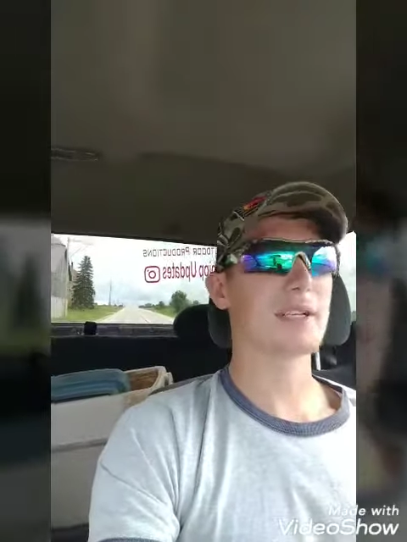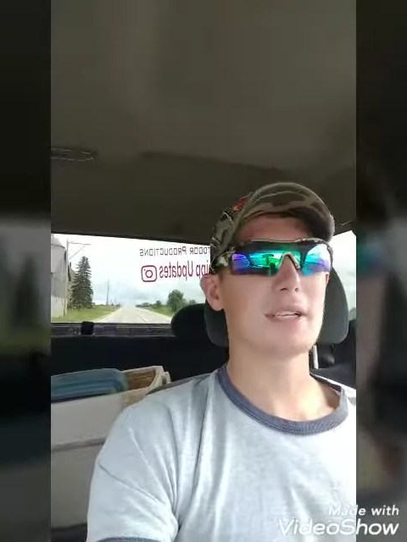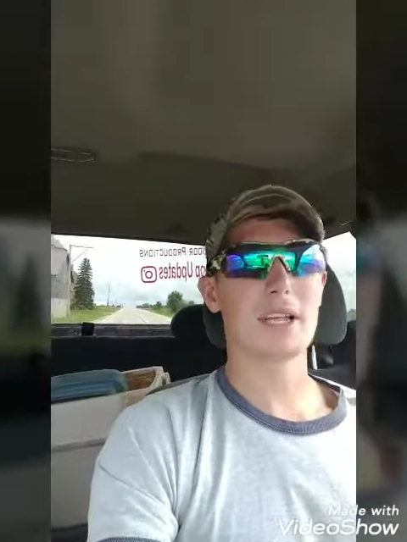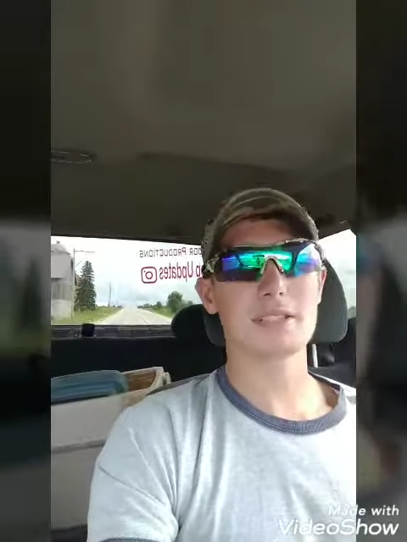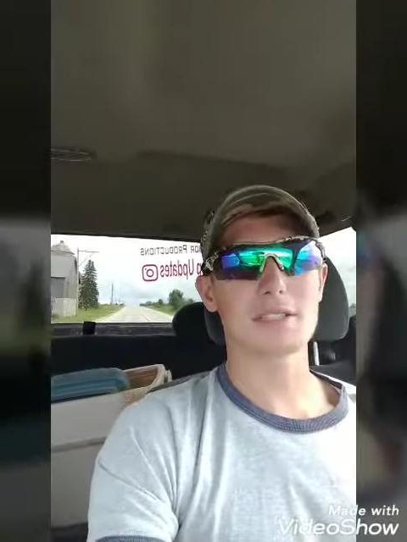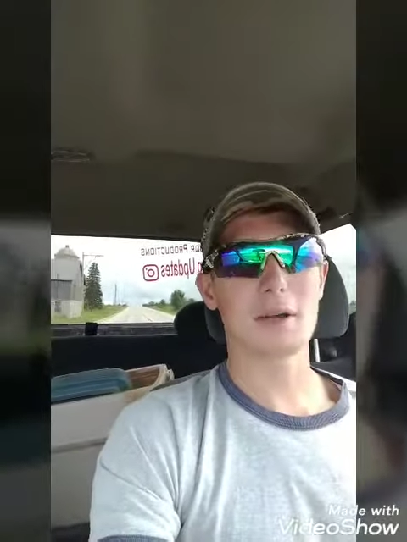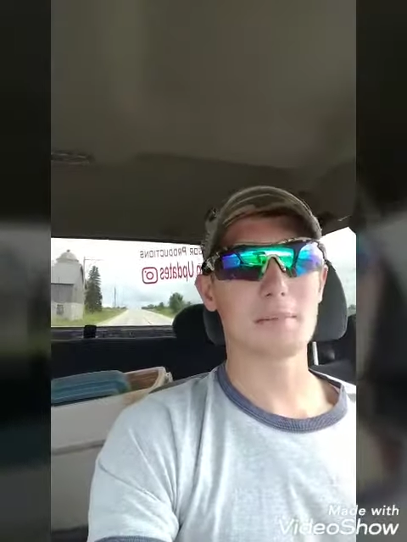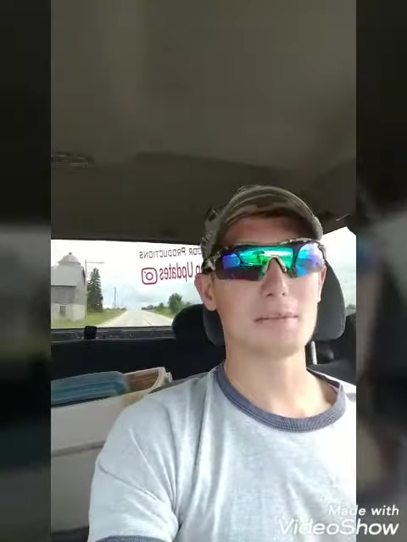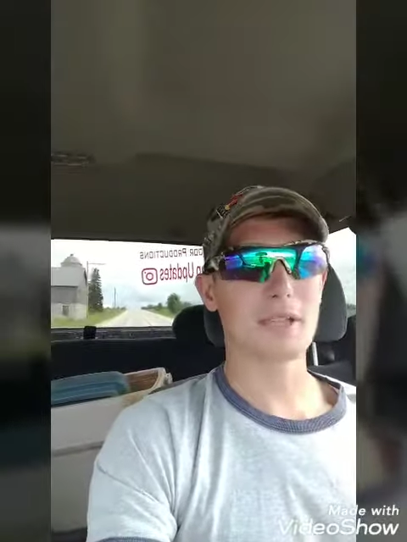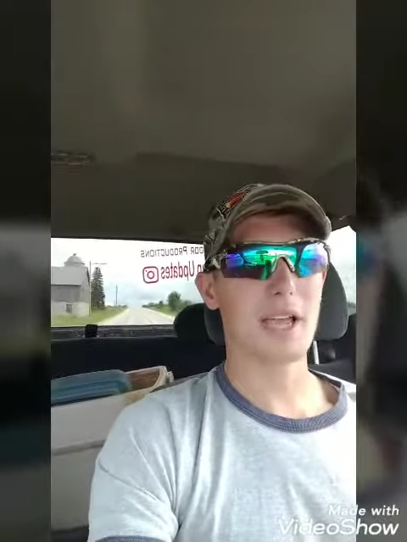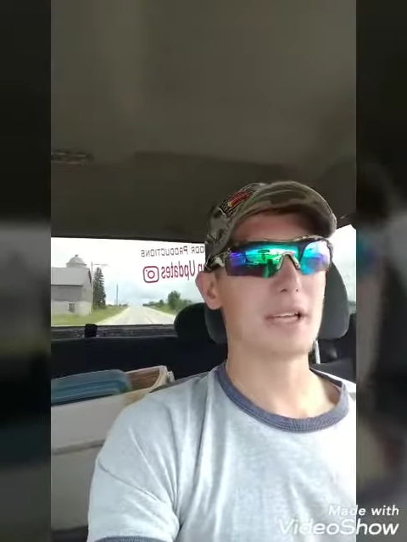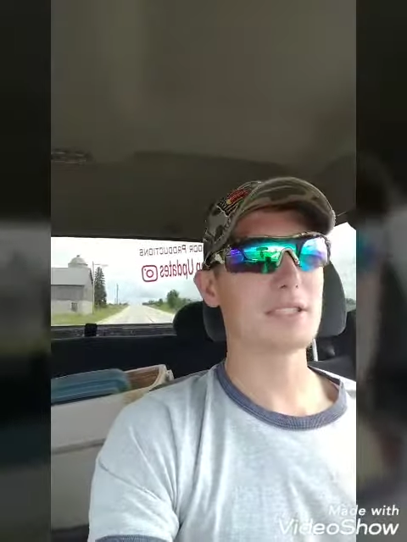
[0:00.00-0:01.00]
in the next
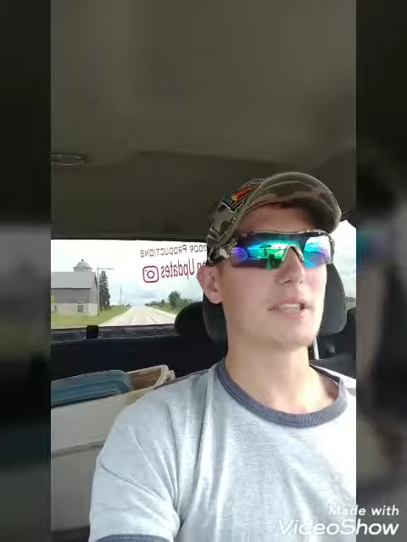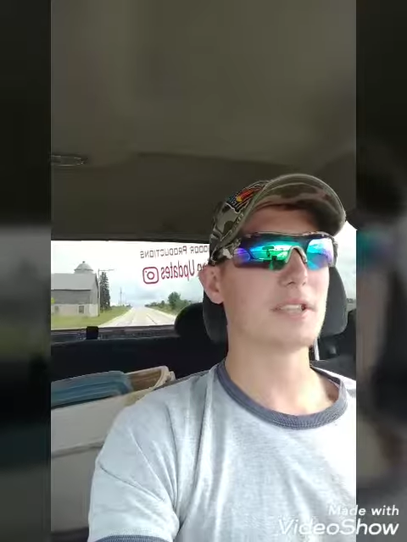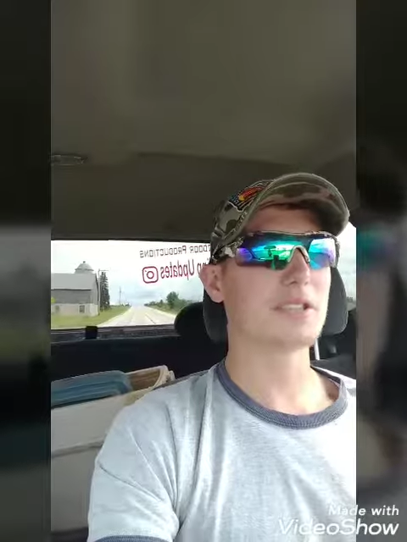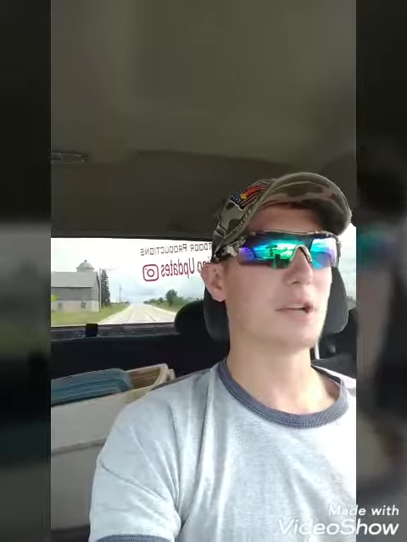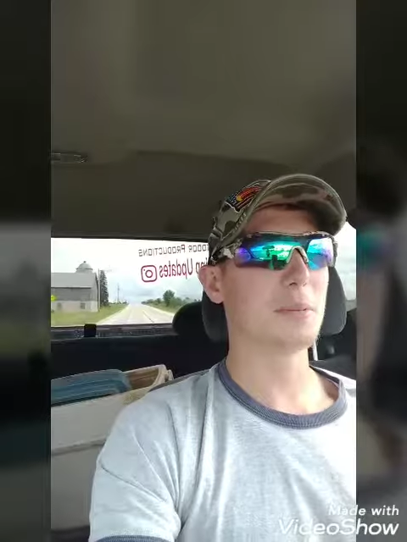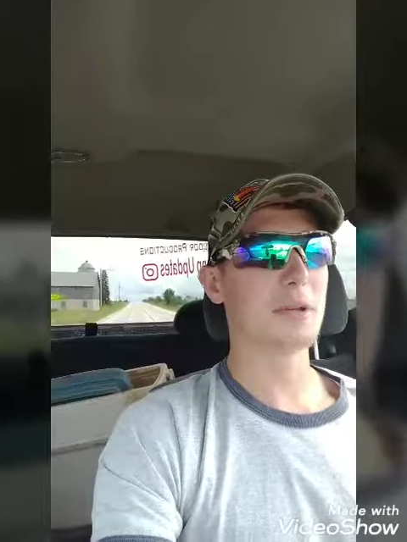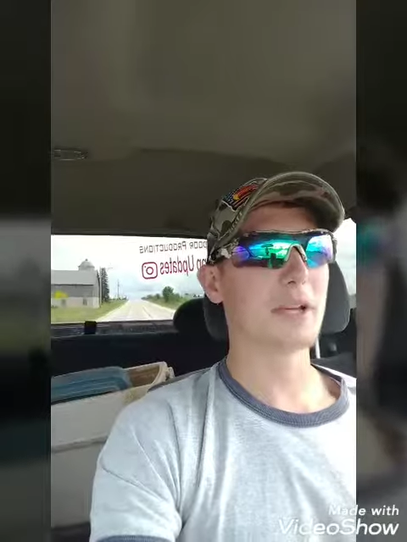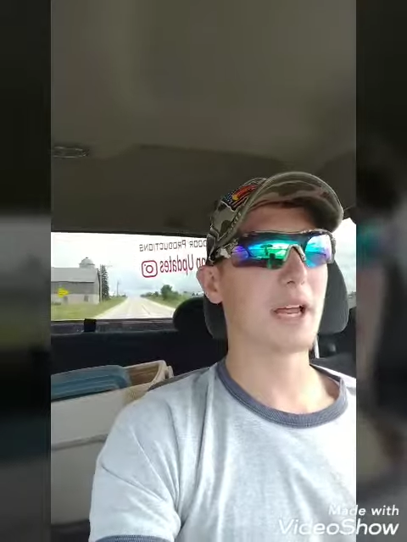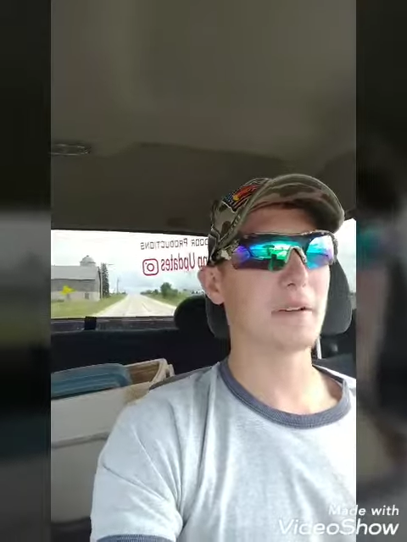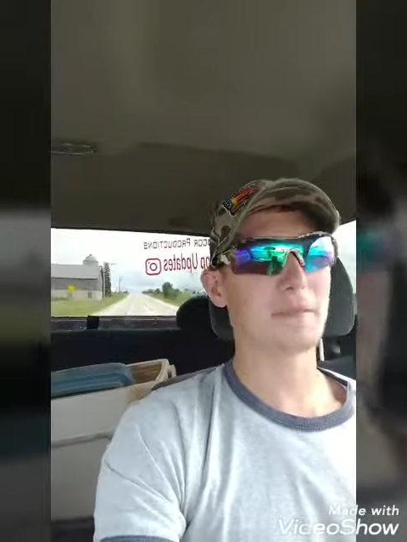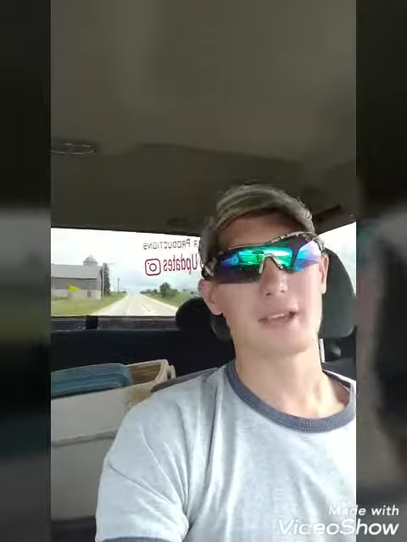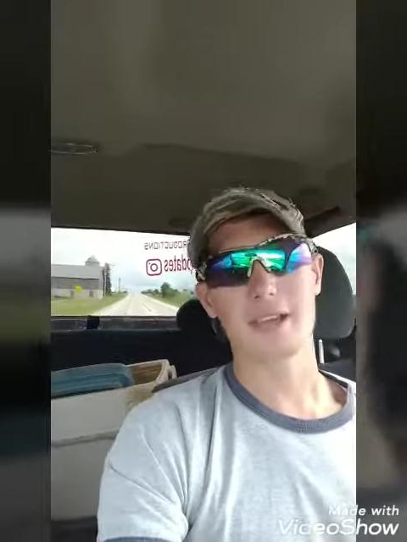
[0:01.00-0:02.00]
couple days in Derby
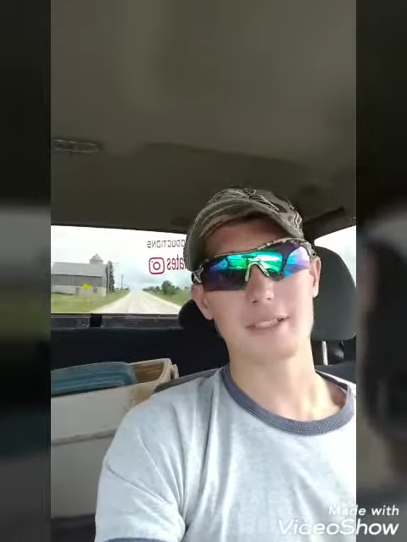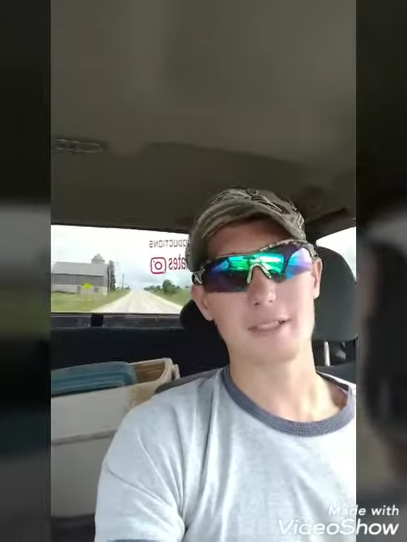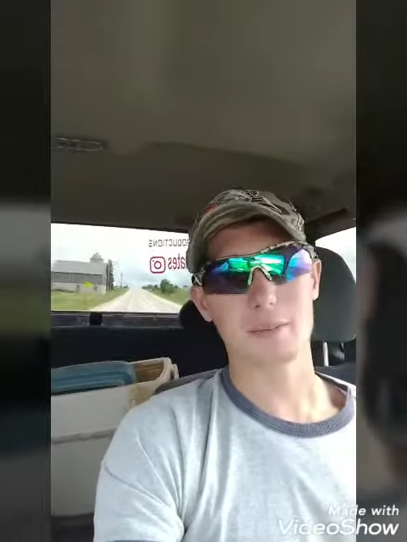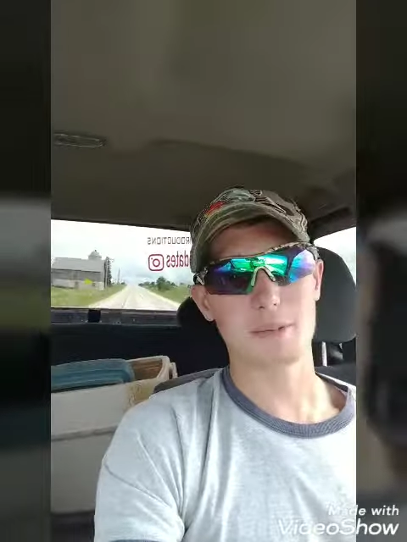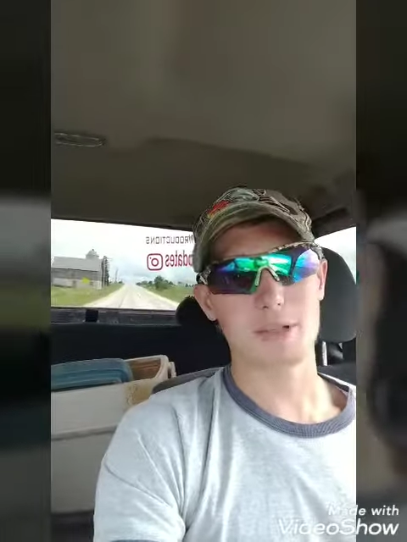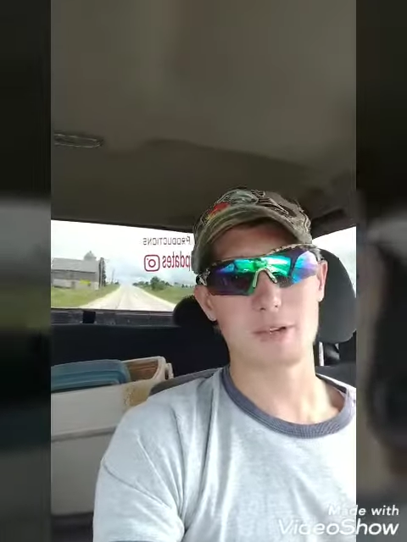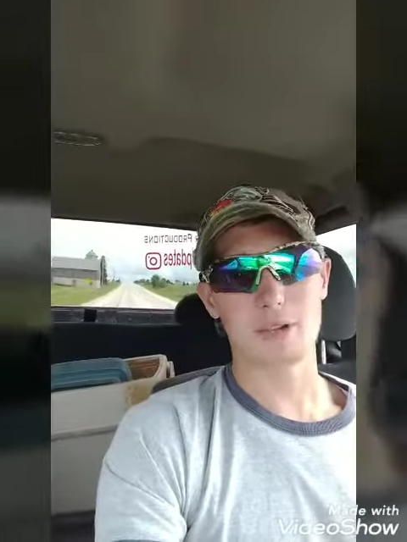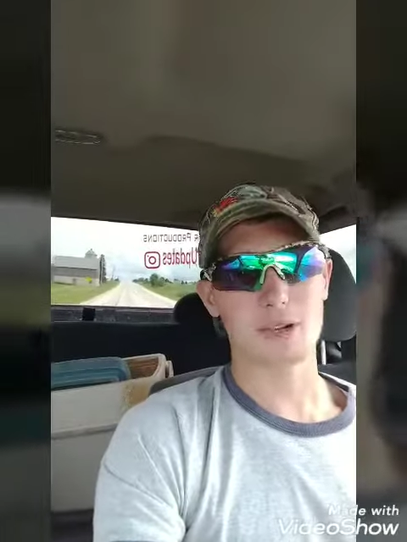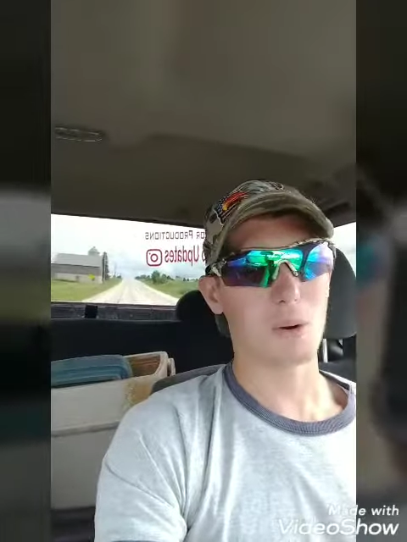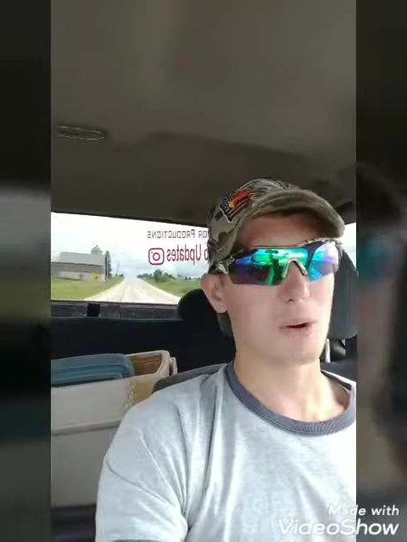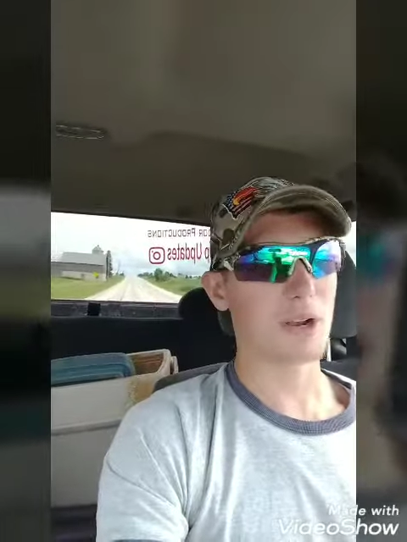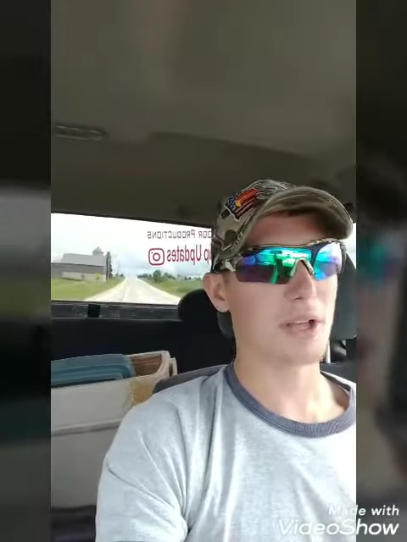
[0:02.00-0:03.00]
night if I can get someone to
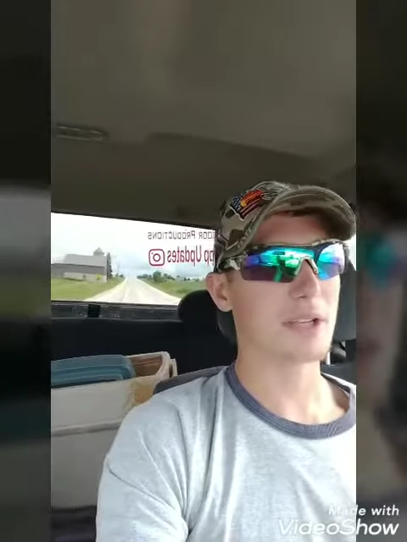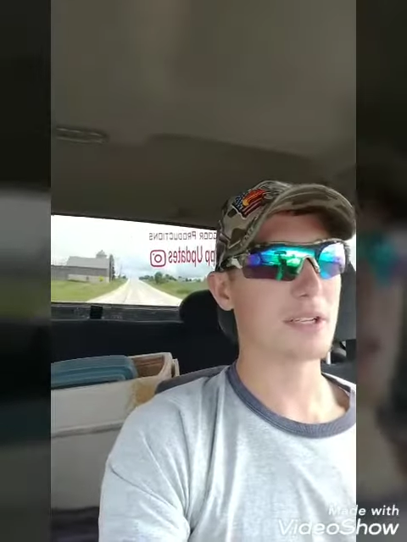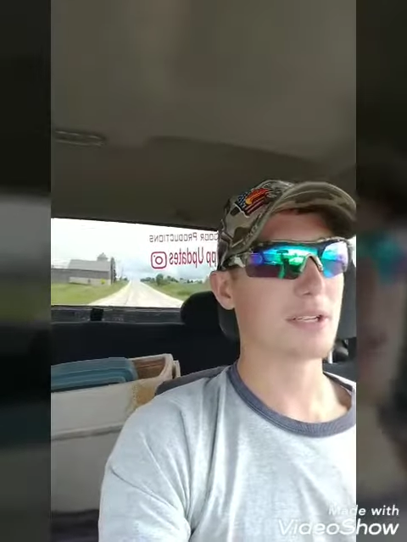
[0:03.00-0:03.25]
record it.